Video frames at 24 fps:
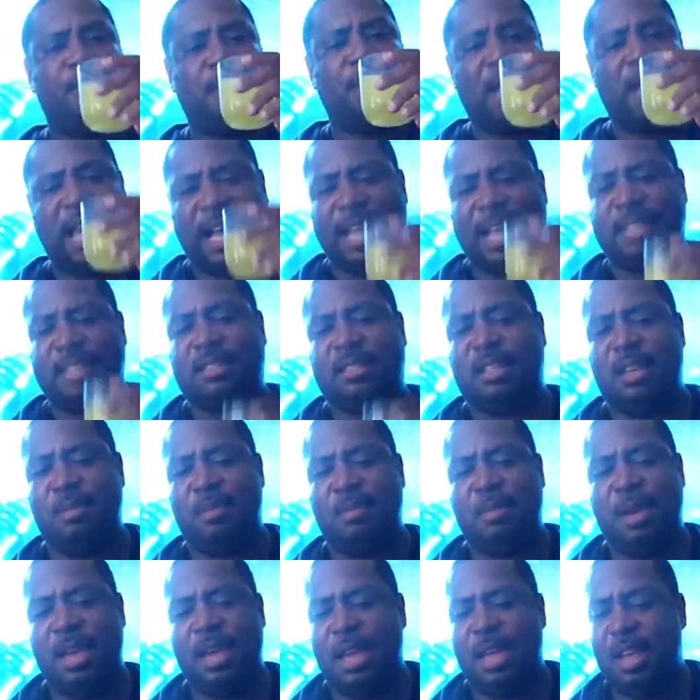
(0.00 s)
like I say,
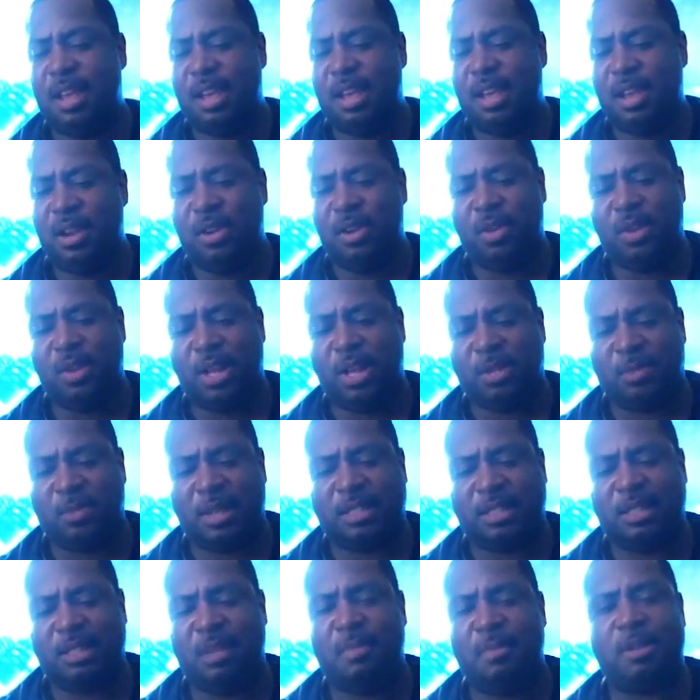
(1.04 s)
man, you know, that's why I
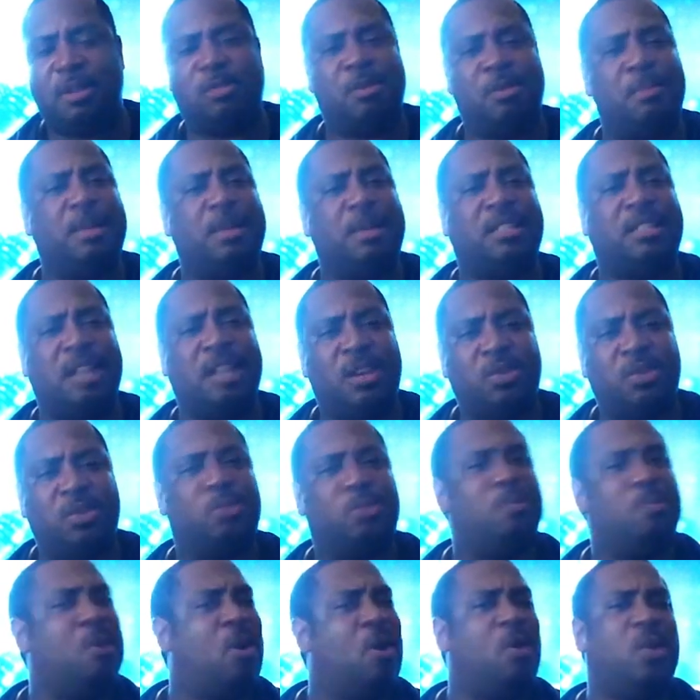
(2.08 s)
said that's why my channel's
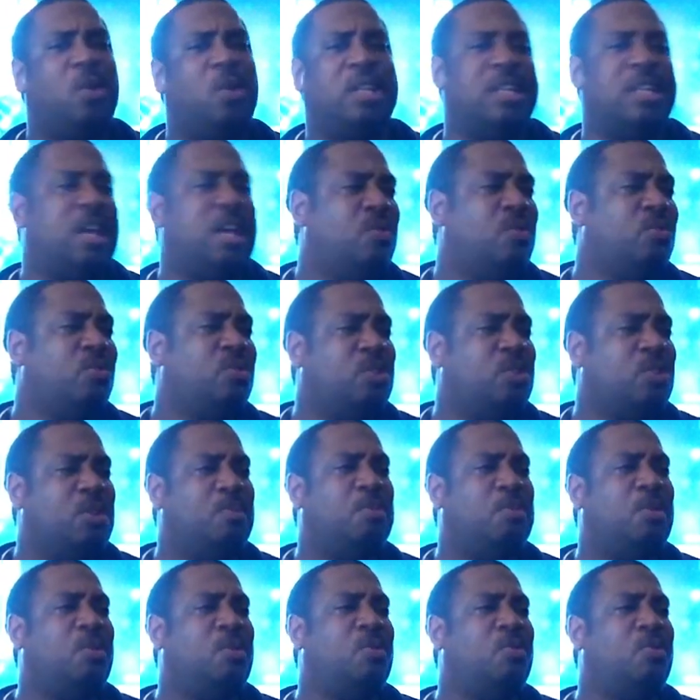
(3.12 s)
small, because I don't
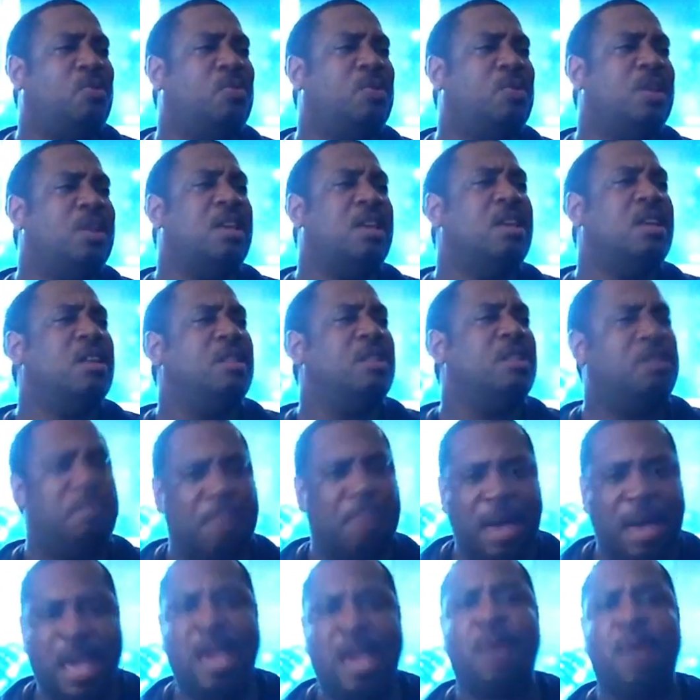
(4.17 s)
jump on the
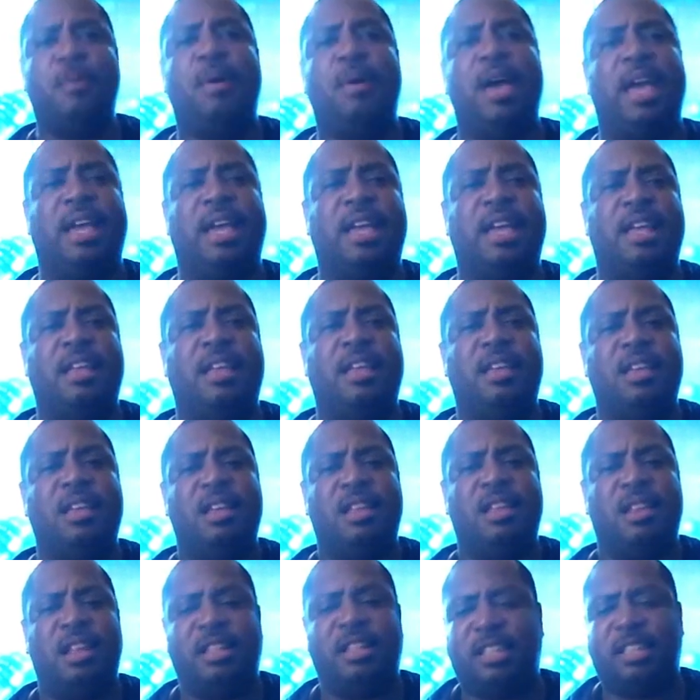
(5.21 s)
bandwagon.
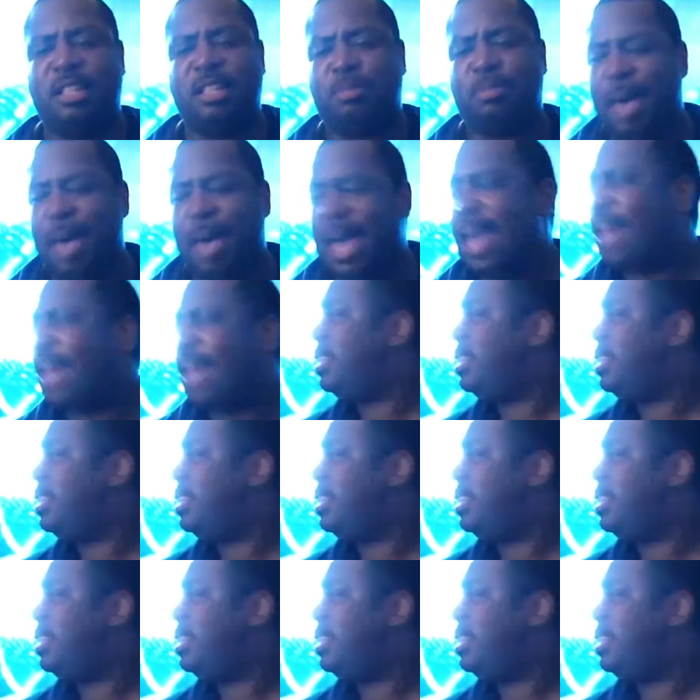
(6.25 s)
That's just bash